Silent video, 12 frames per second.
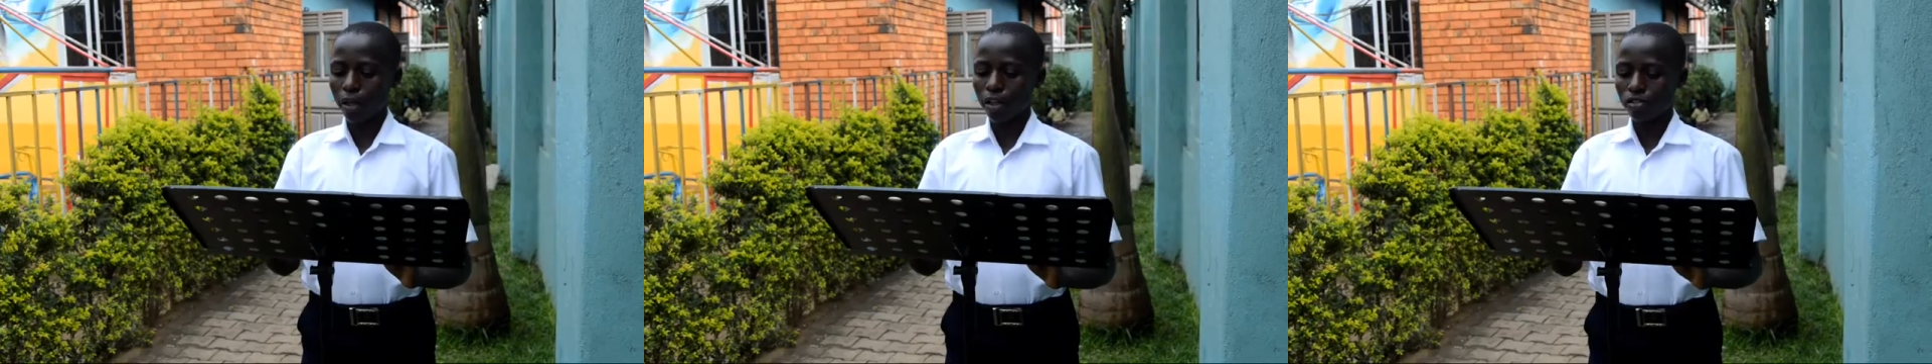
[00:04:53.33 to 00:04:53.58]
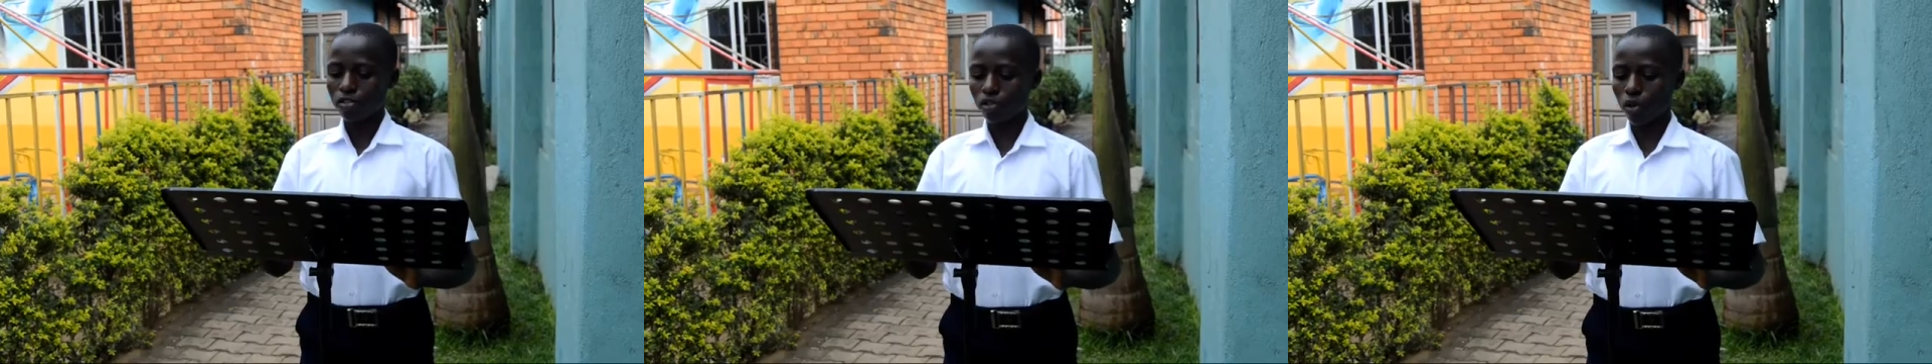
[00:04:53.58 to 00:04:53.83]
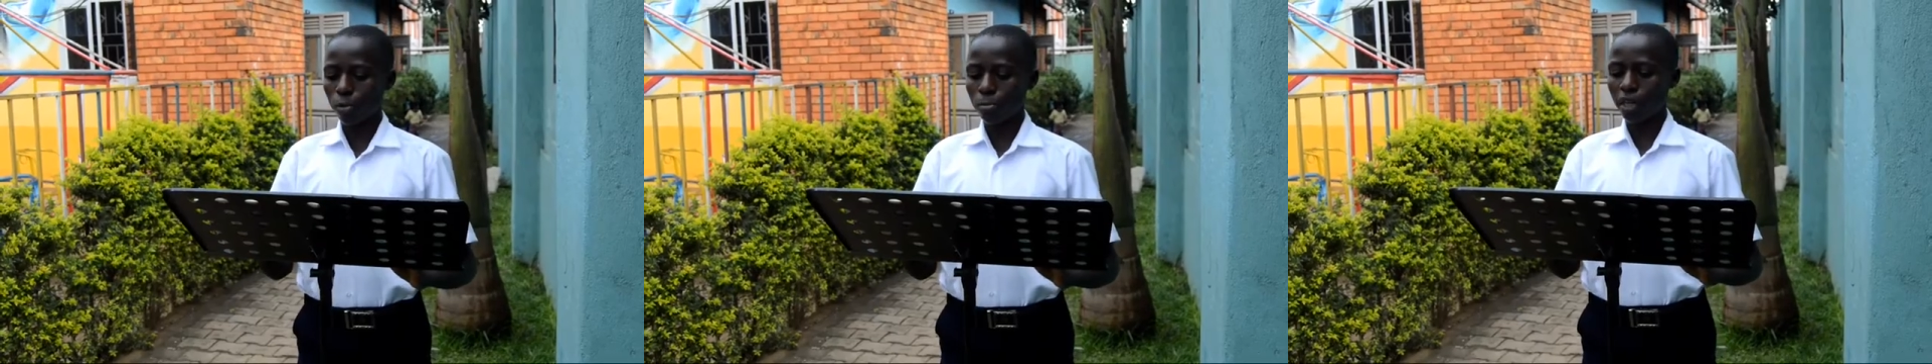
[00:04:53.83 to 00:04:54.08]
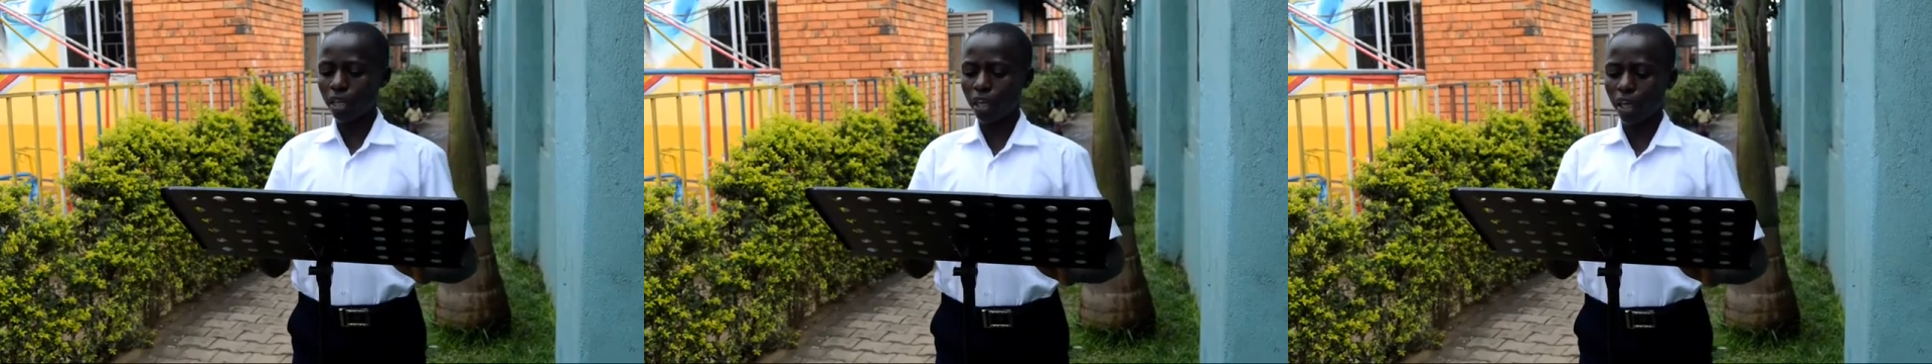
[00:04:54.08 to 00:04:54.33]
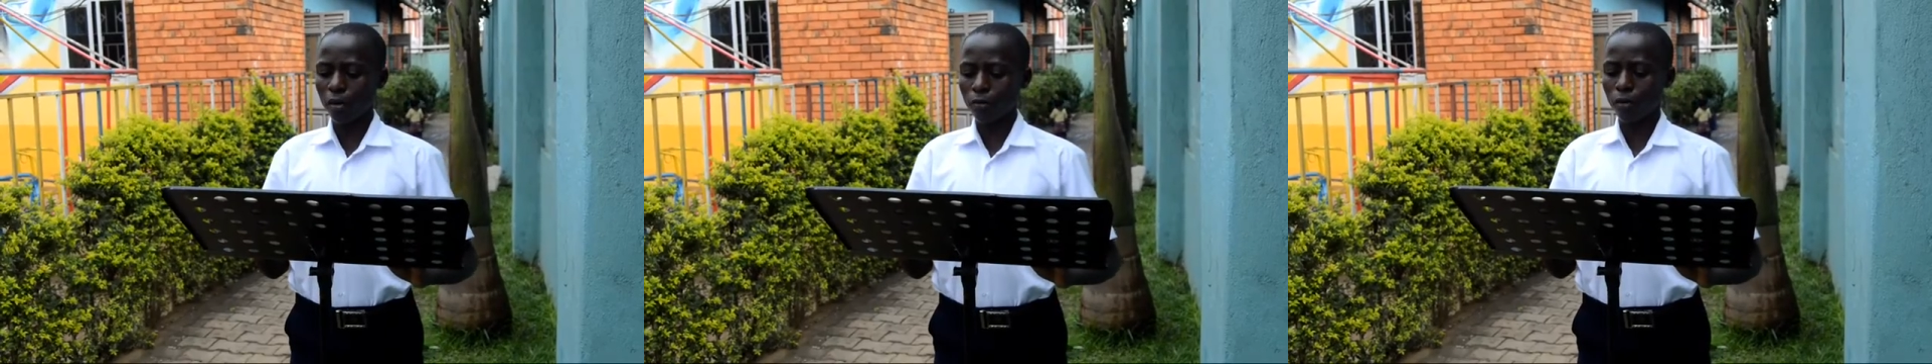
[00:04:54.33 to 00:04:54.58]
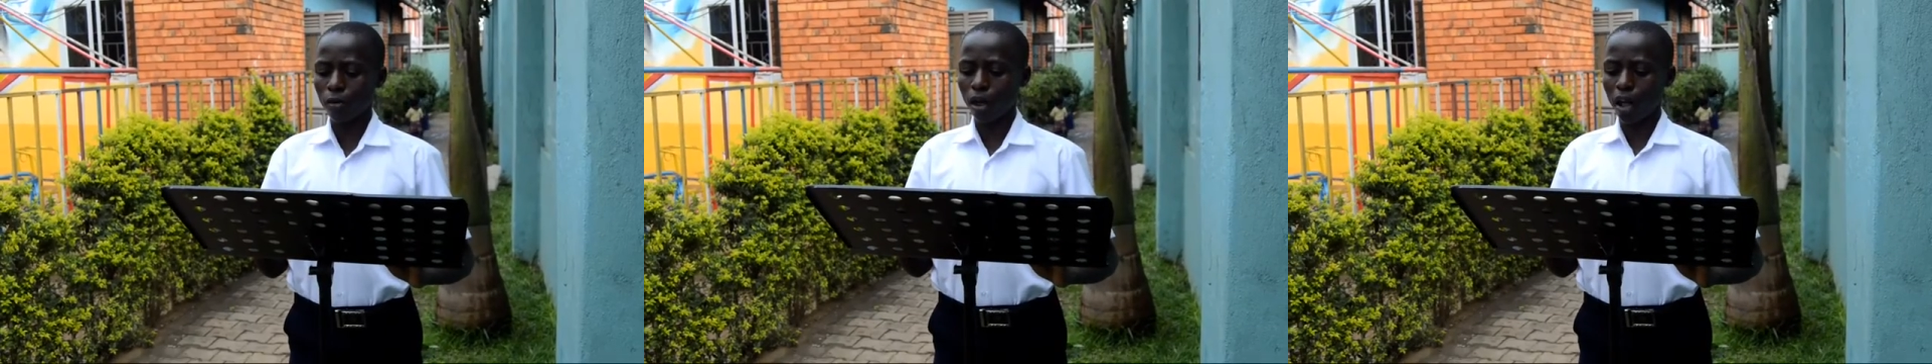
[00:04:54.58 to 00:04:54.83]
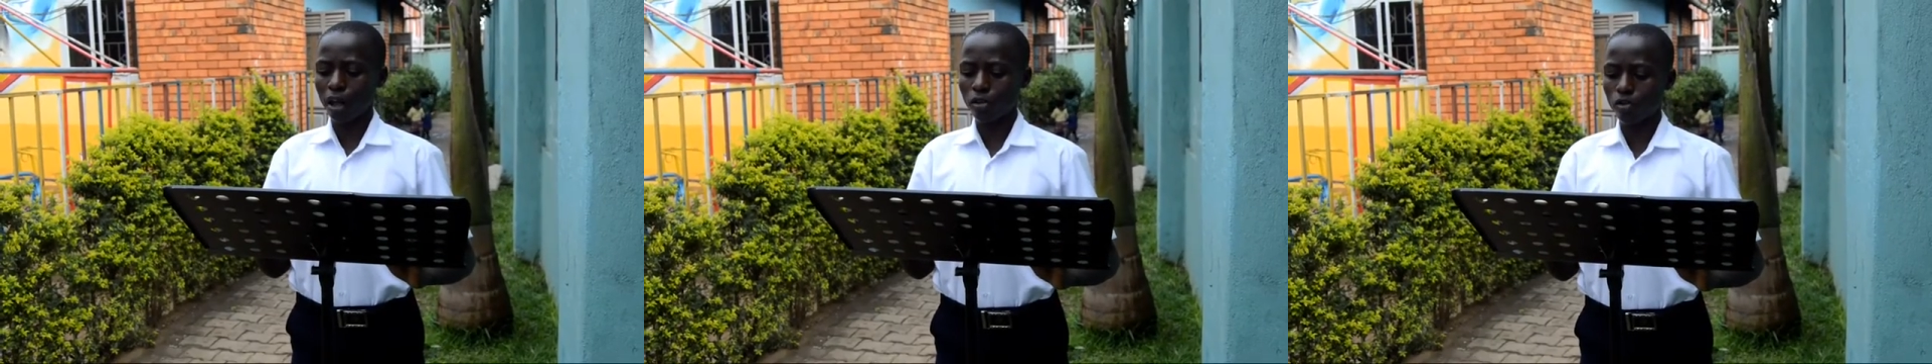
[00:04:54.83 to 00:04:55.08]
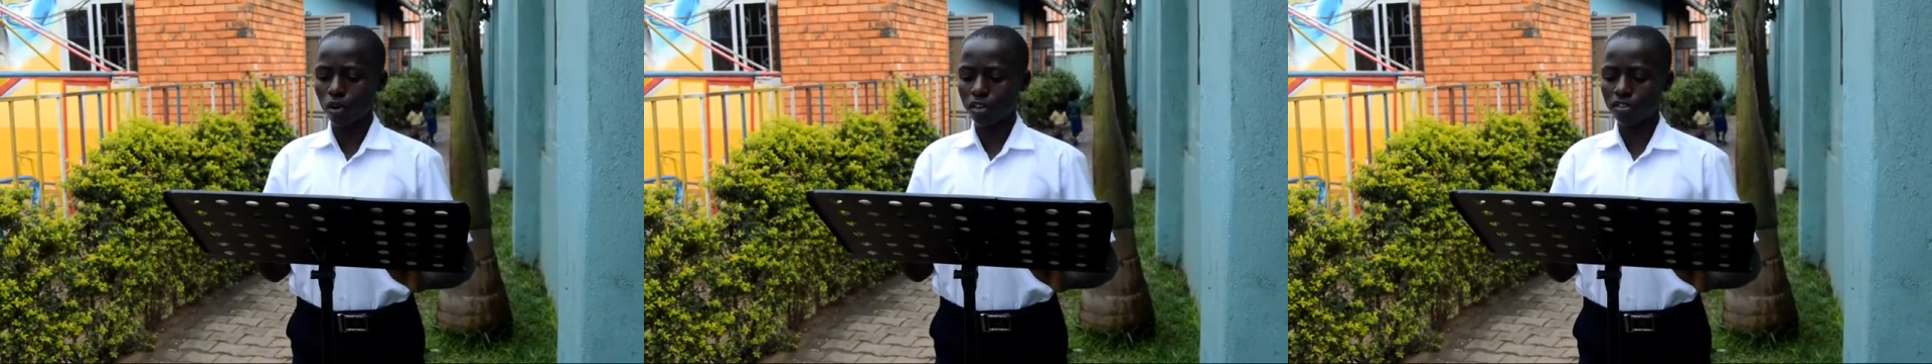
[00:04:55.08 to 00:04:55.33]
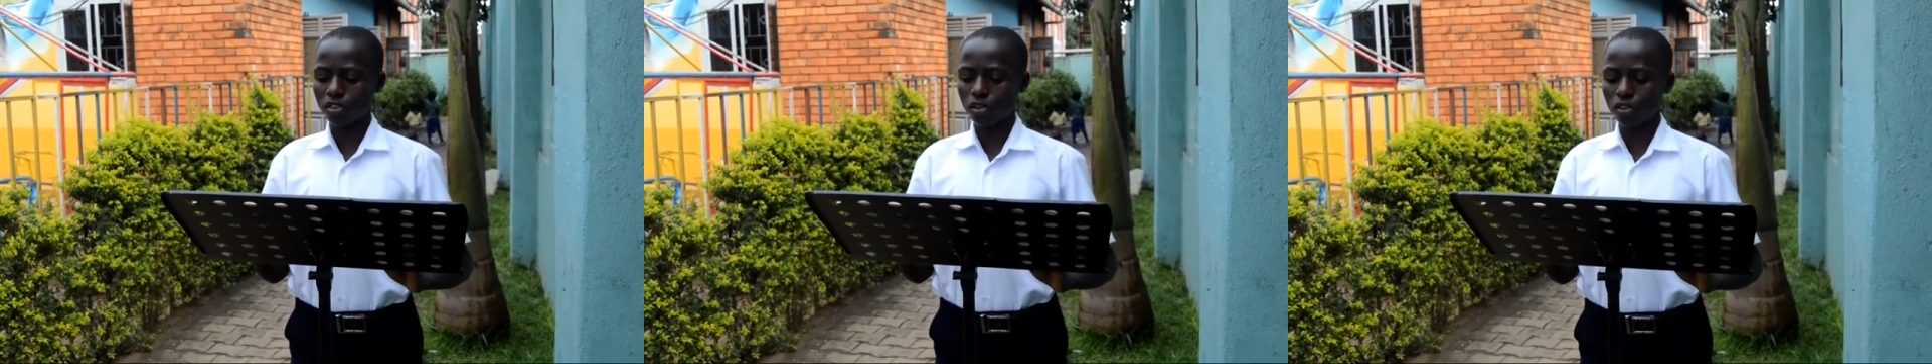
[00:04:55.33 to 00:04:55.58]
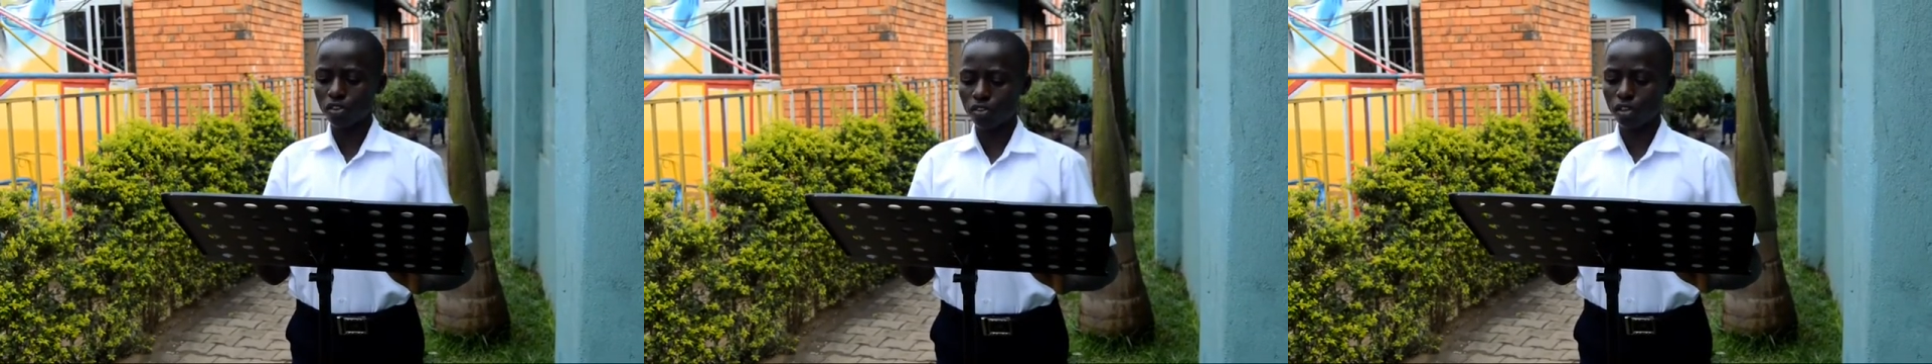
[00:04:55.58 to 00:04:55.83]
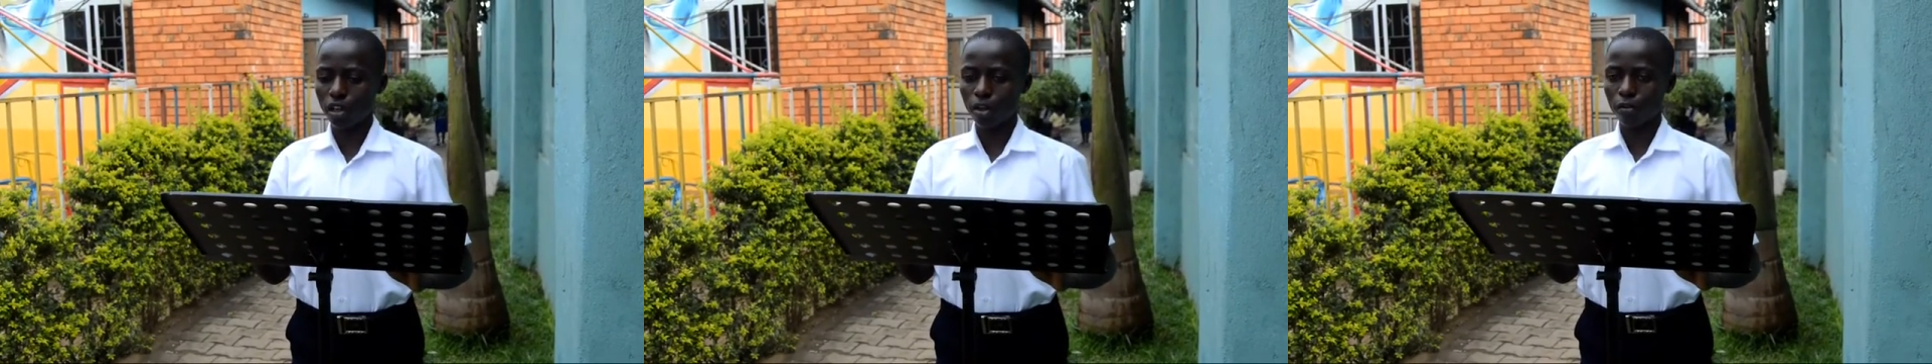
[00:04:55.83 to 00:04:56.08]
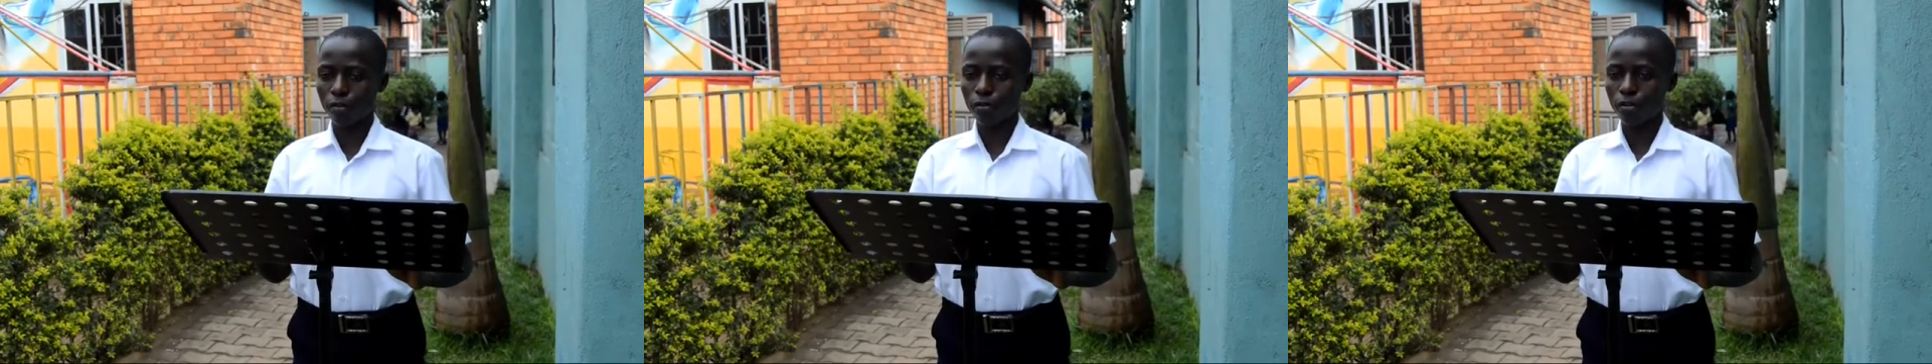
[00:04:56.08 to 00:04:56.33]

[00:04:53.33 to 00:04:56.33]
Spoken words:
So be careful and trust yourself.